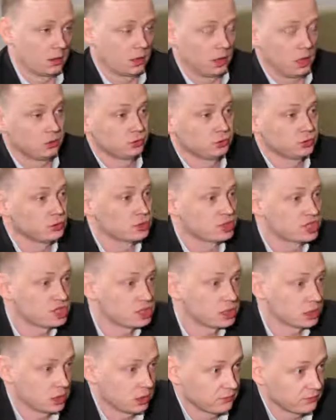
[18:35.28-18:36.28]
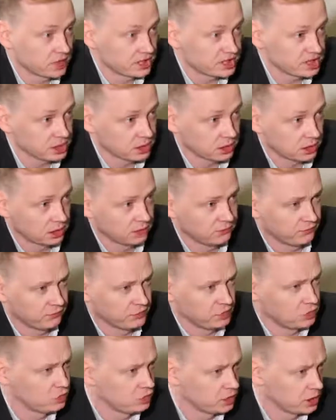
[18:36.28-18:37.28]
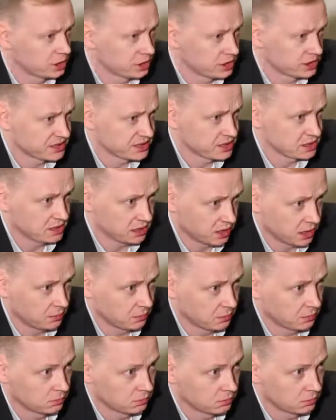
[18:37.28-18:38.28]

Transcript: How do you see COVESTING in few years' time?